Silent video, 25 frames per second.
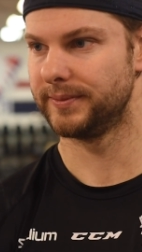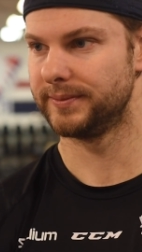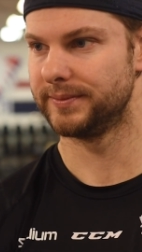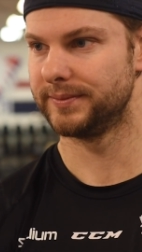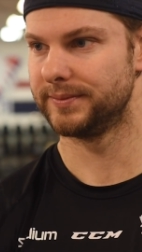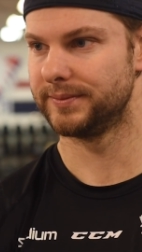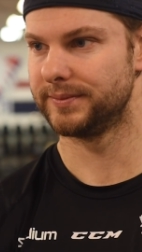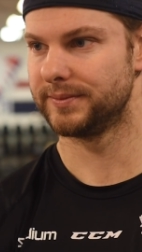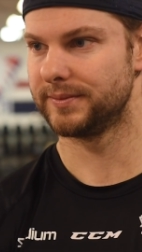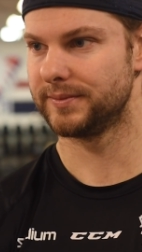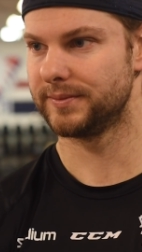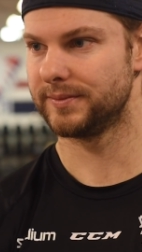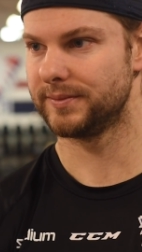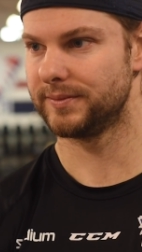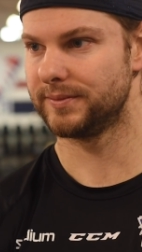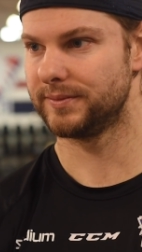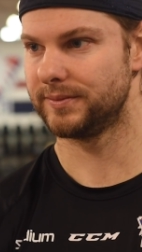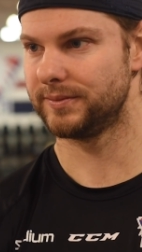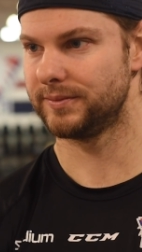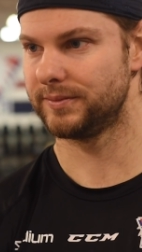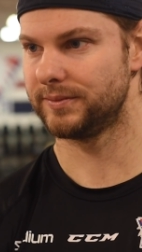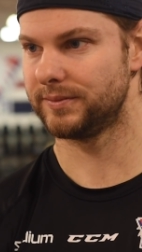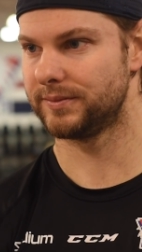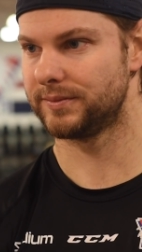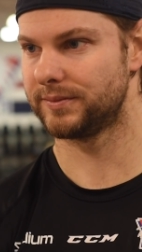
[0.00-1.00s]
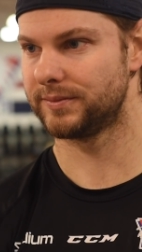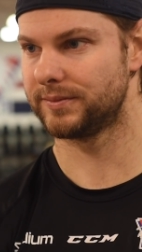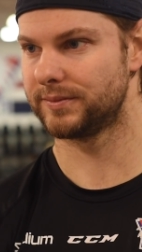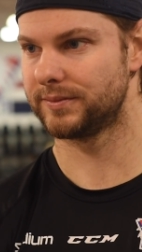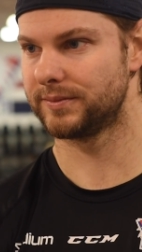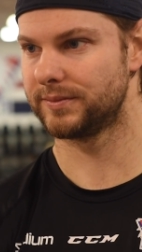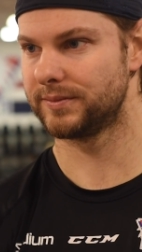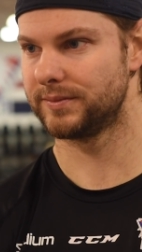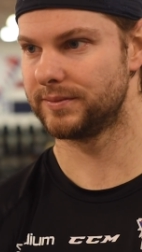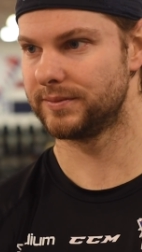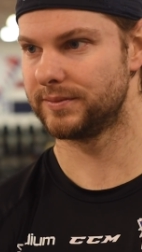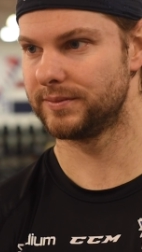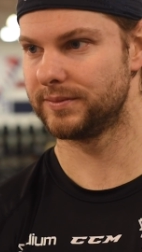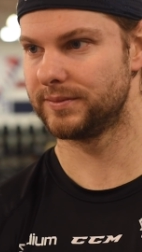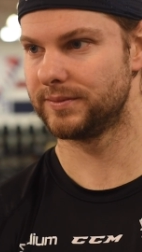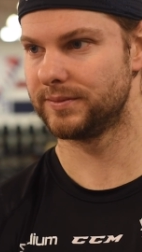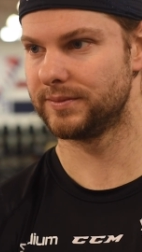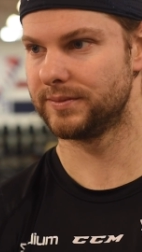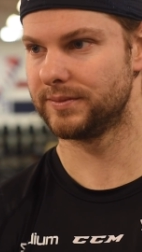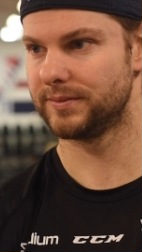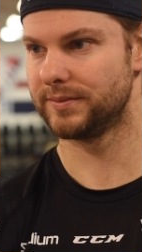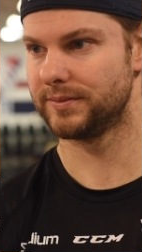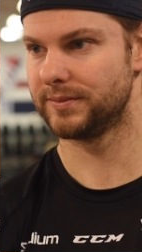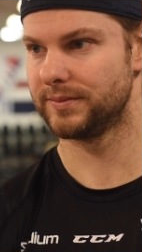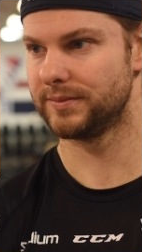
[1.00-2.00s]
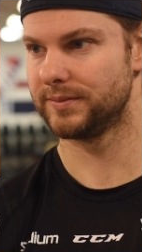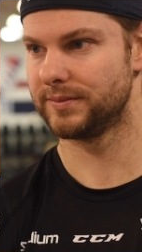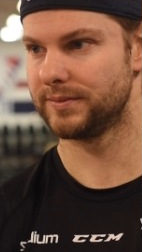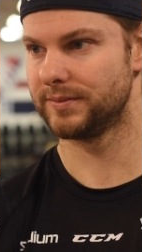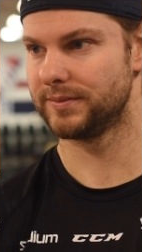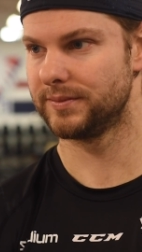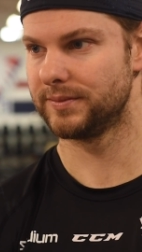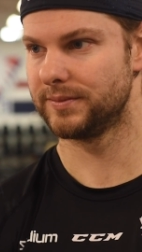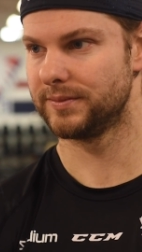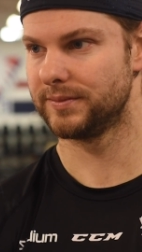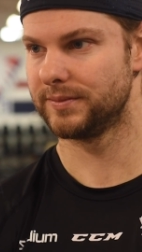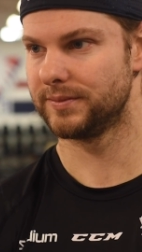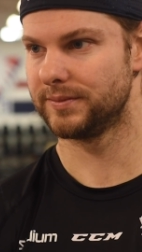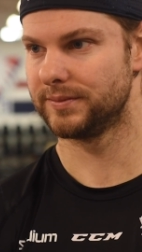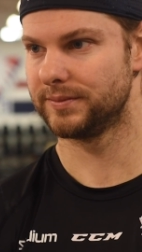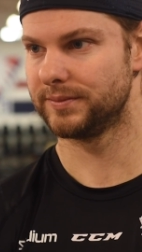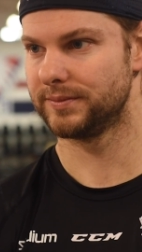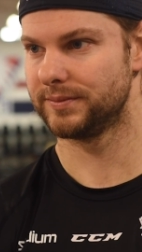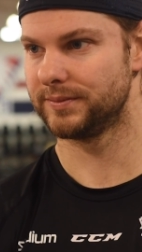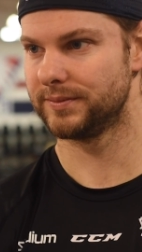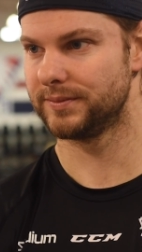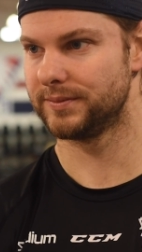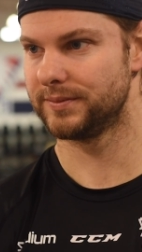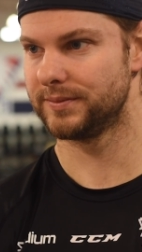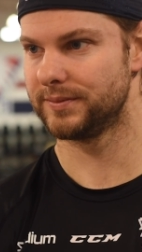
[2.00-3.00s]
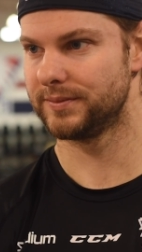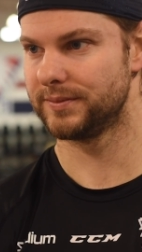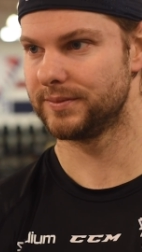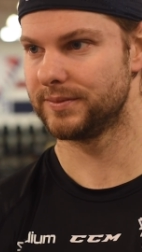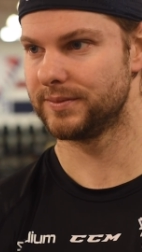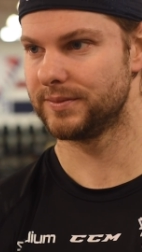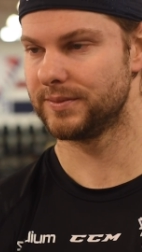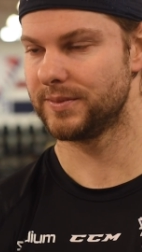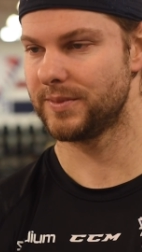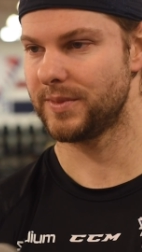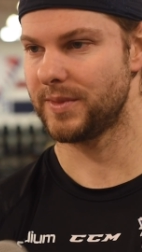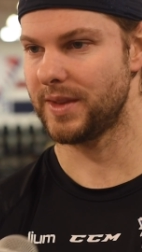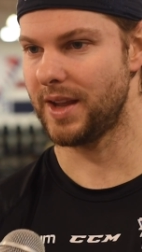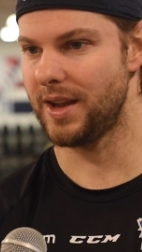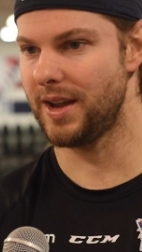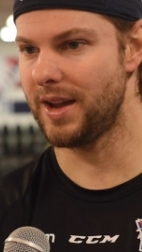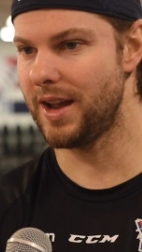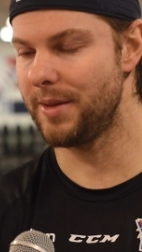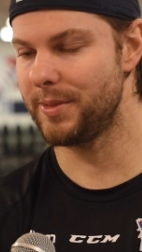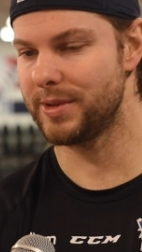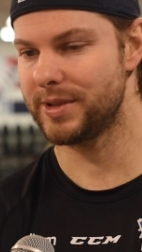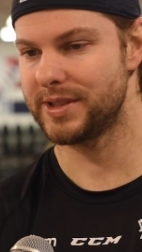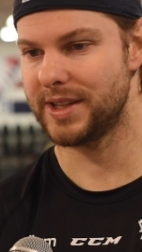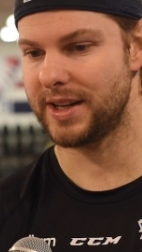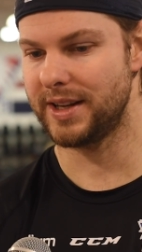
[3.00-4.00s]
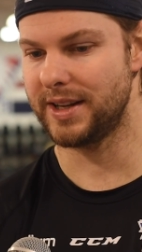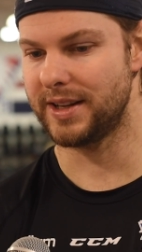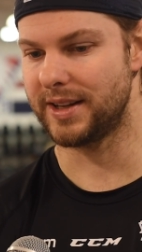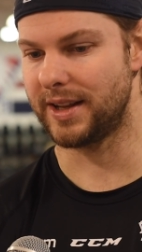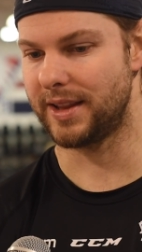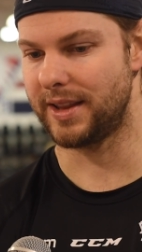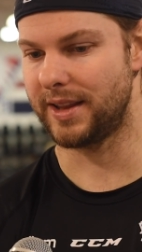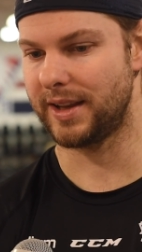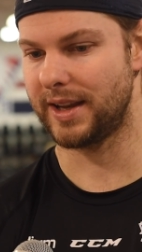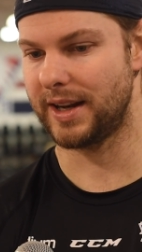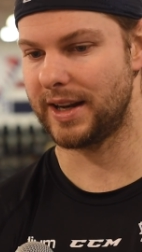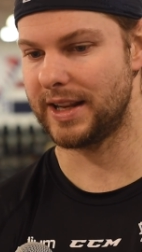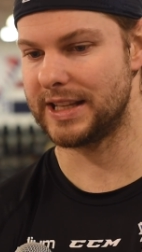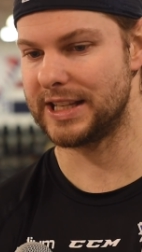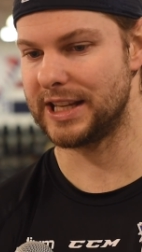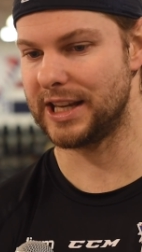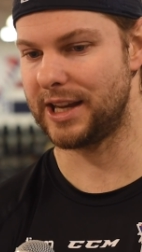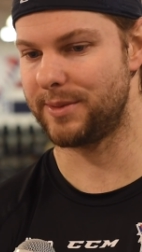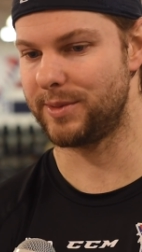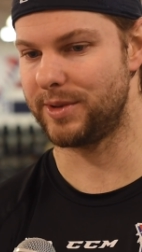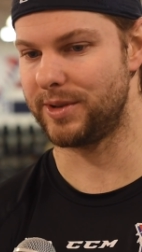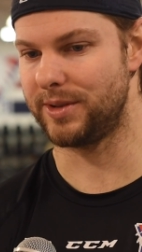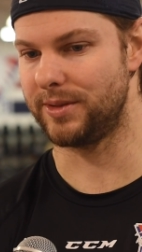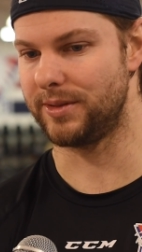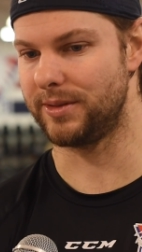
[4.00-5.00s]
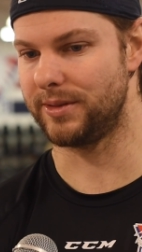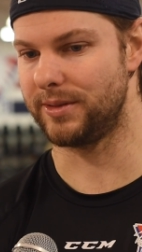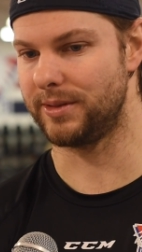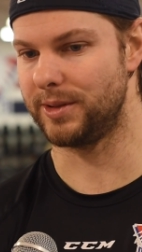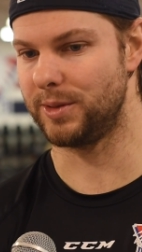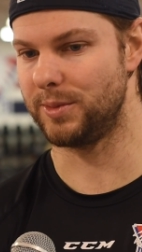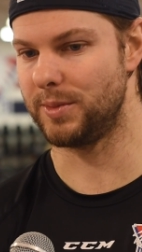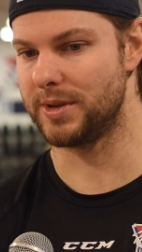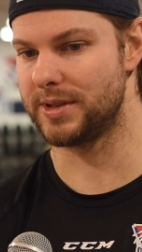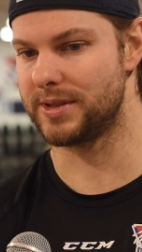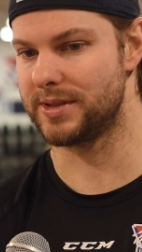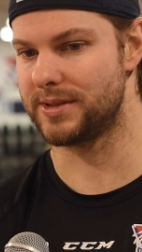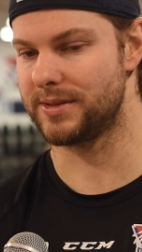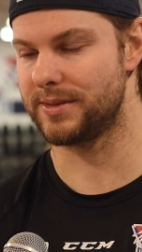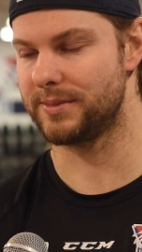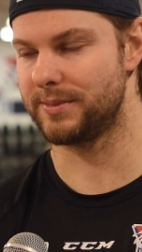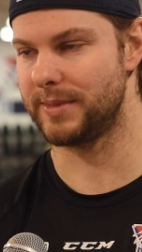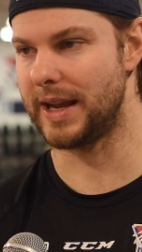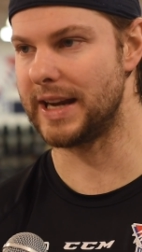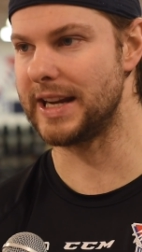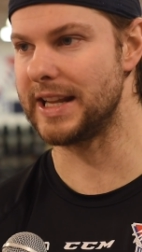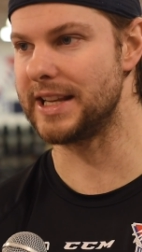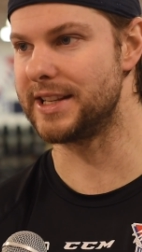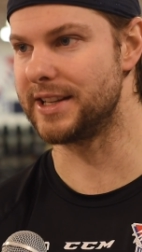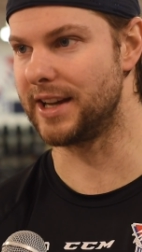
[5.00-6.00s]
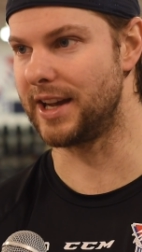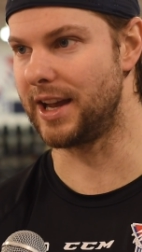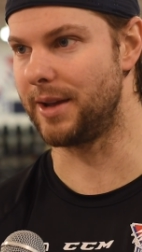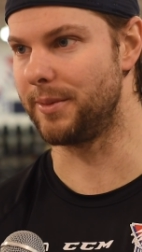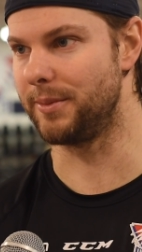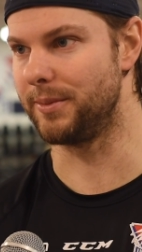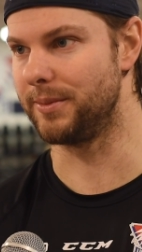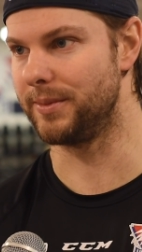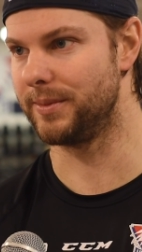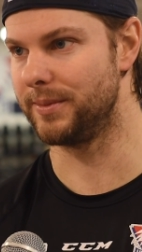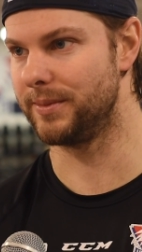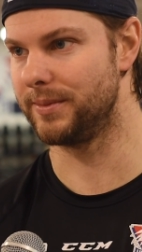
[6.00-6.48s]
getting those skates on tomorrow and be ready for battle? I'm excited. I think anytime you, you miss any time